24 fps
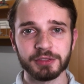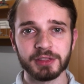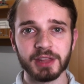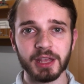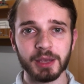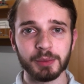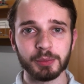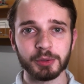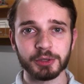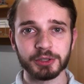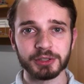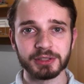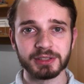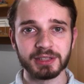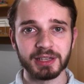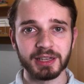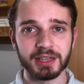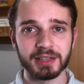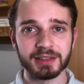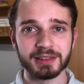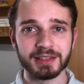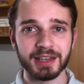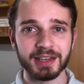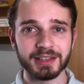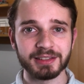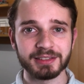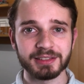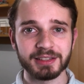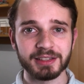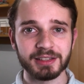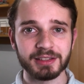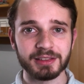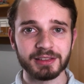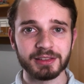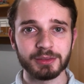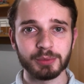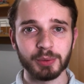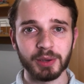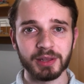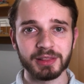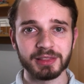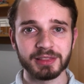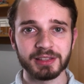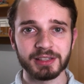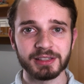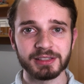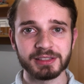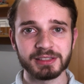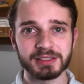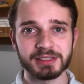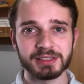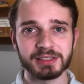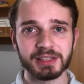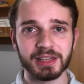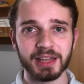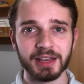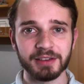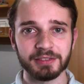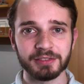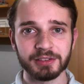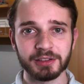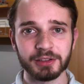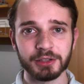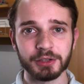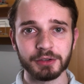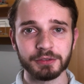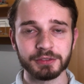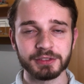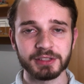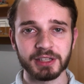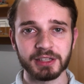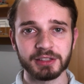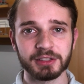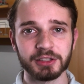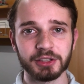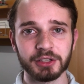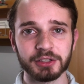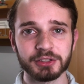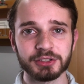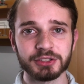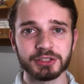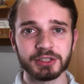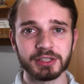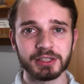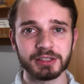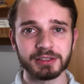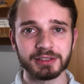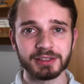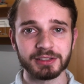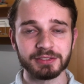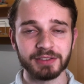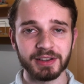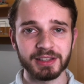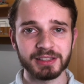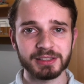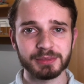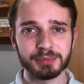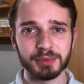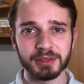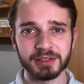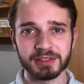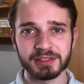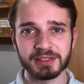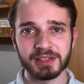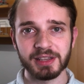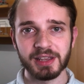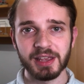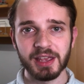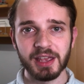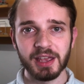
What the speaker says: they were in a 1920s level of technological advancement,